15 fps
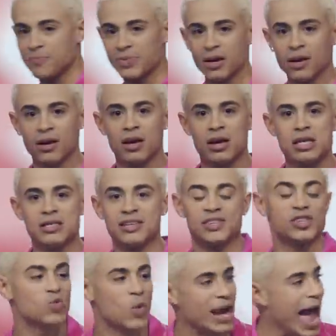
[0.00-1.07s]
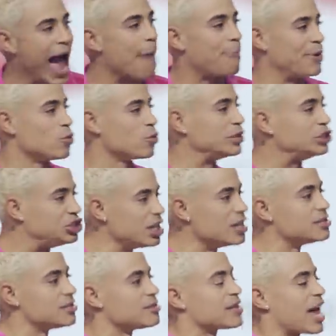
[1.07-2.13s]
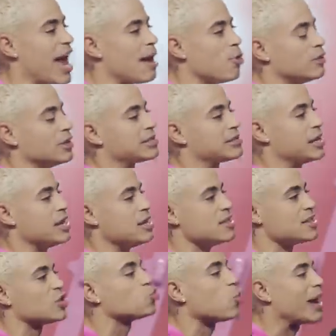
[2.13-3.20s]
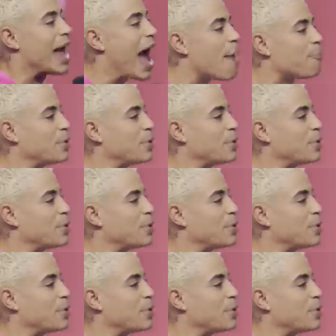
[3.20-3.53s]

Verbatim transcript: him. This is what happened when Jesus came on the scene. This is what